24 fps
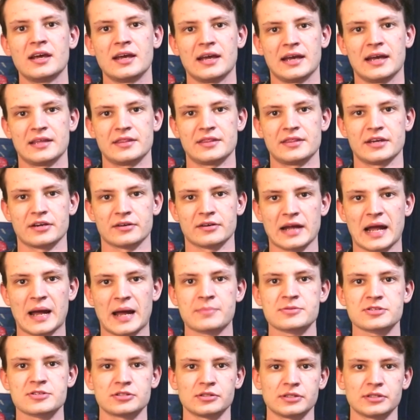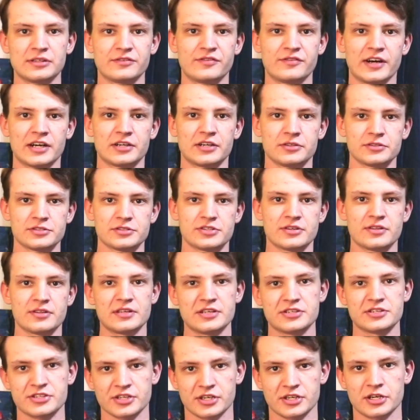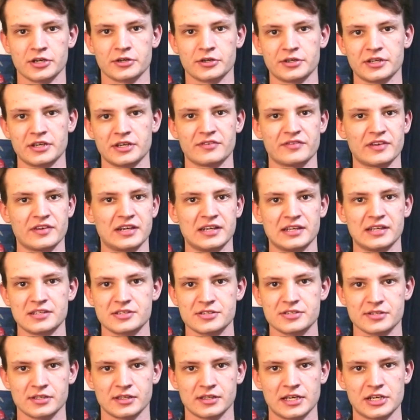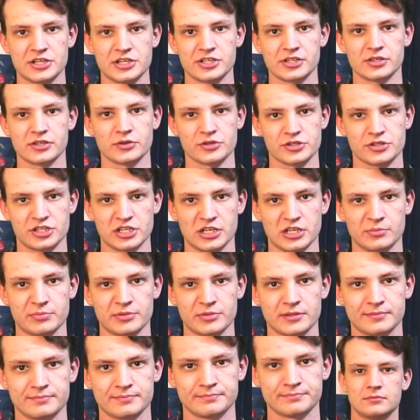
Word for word: and they are absolutely vital to the security of any installation or ship.